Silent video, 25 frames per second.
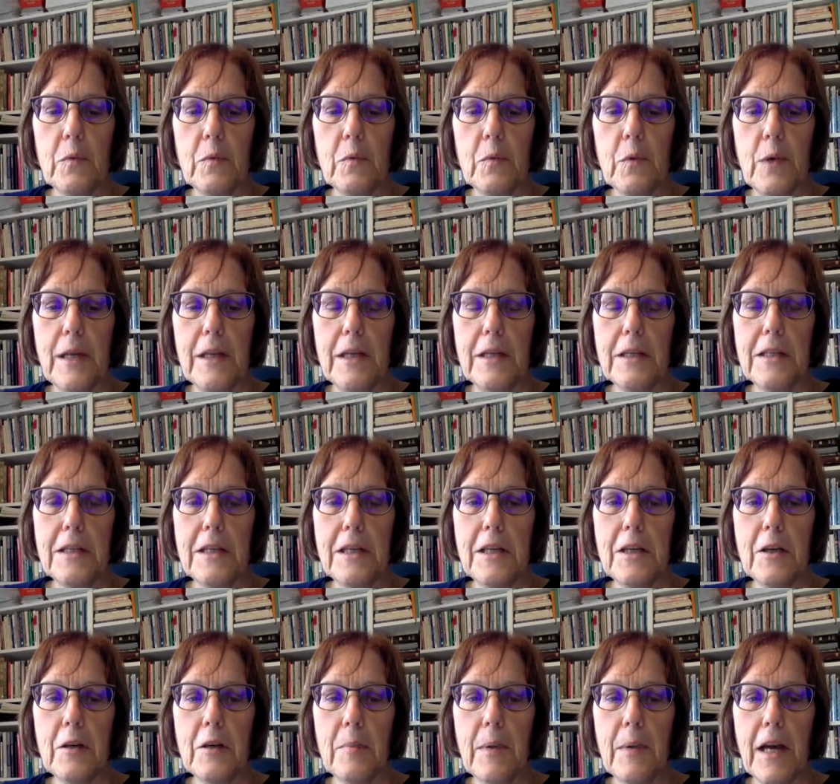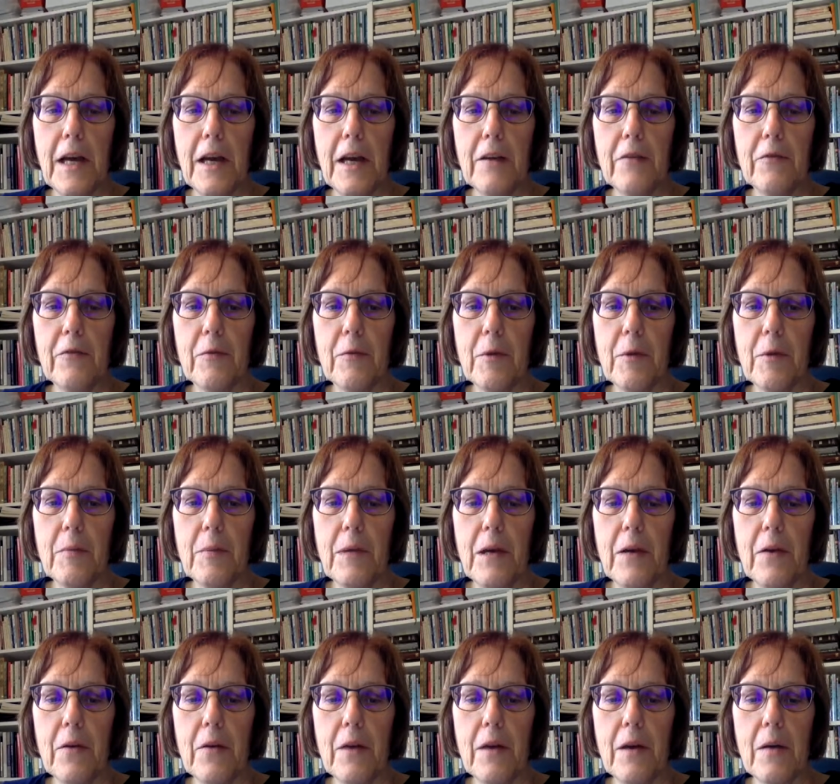waiting to hear back from them
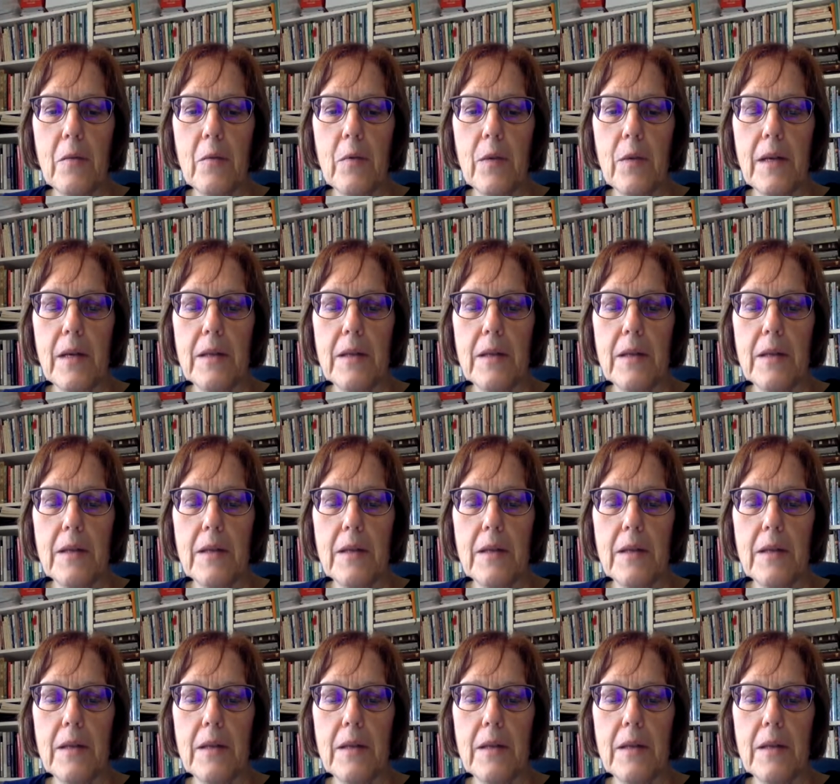how that was.